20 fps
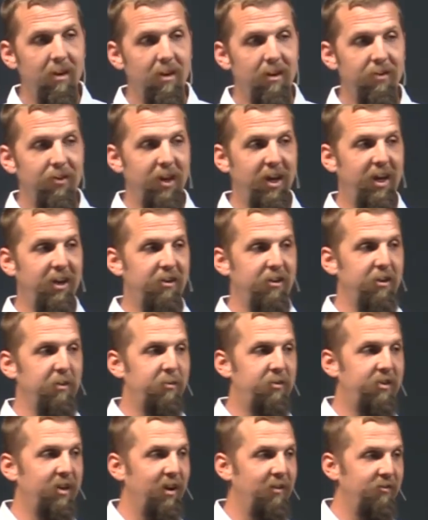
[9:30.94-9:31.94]
thinking to
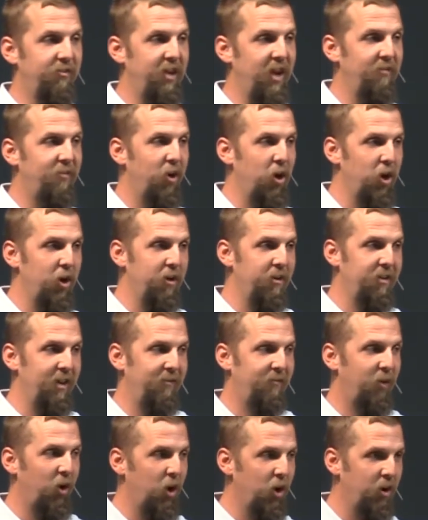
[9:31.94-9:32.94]
themselves, they've heard,
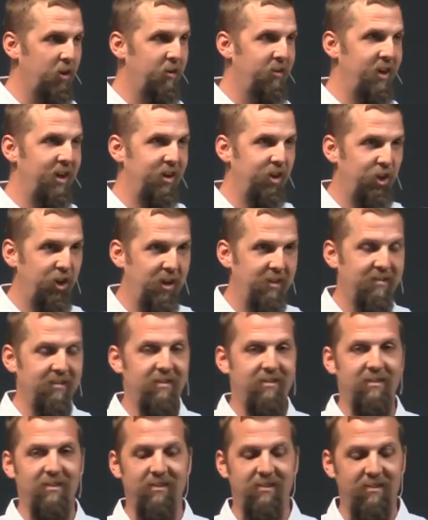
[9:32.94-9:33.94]
they've heard that
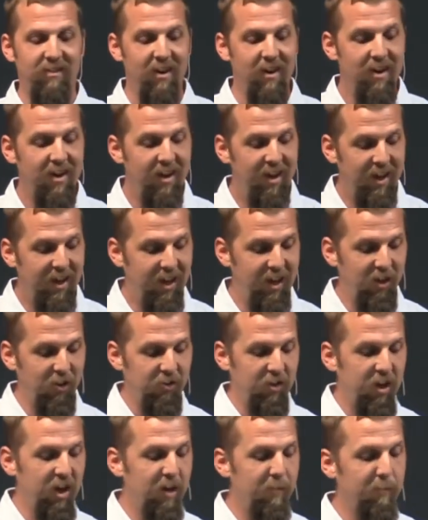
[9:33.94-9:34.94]
Jesus has healed
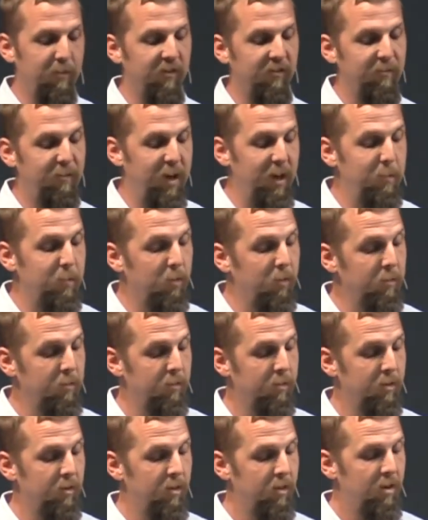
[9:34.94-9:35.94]
a number of people
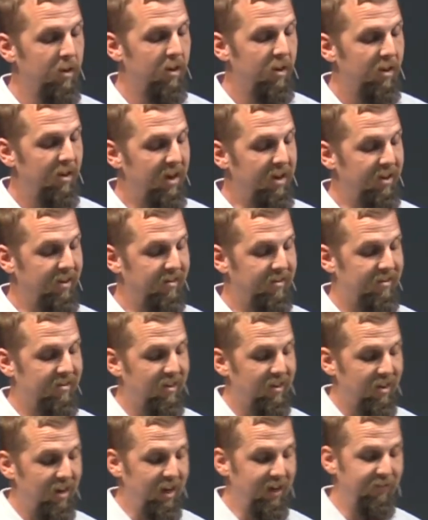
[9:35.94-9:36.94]
that he's
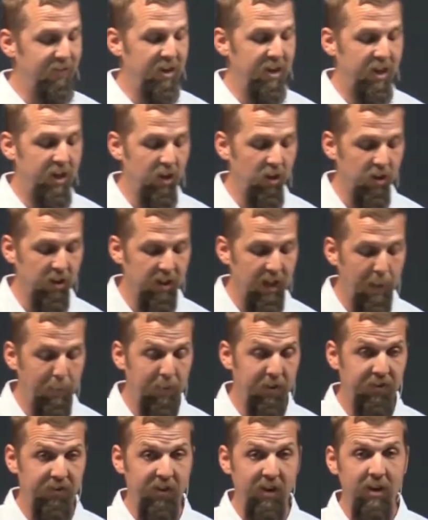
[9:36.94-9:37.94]
even healed
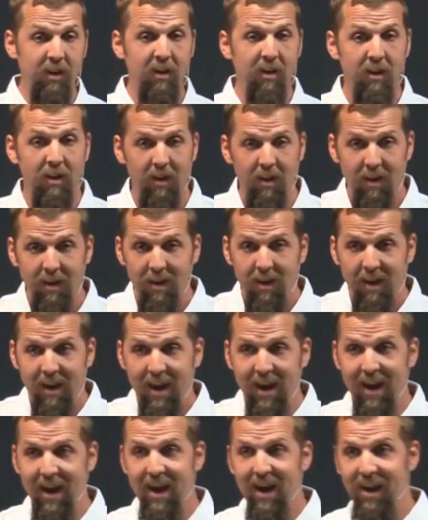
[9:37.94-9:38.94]
leprosy.
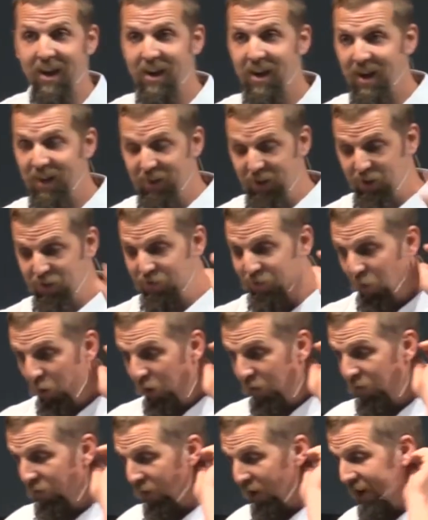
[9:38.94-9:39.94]
And uh, these
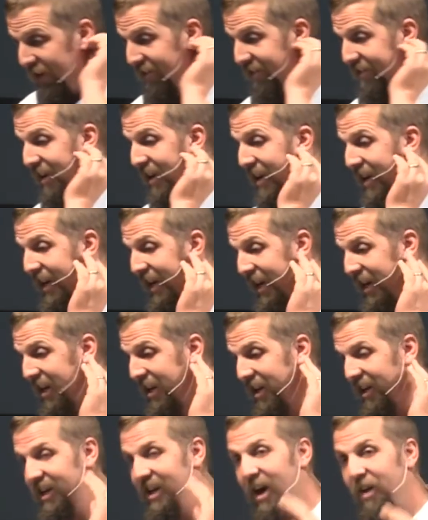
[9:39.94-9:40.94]
four friends getting
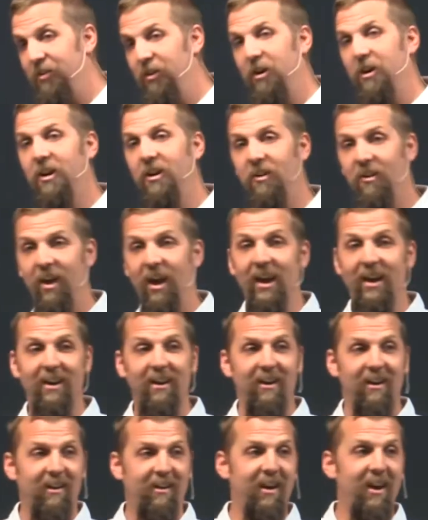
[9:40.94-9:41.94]
together and like,
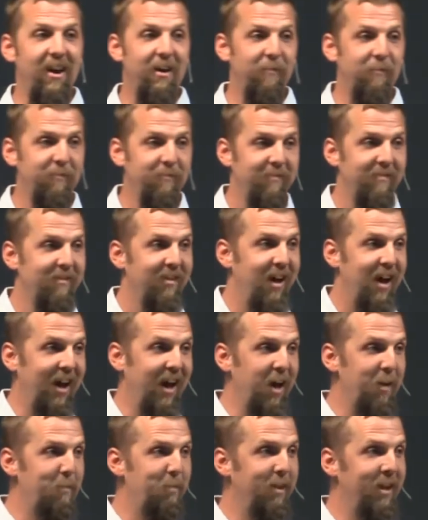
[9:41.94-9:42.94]
okay, I
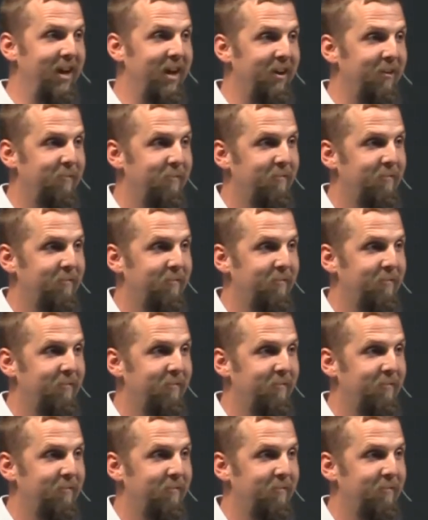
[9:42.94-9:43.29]
got a plan.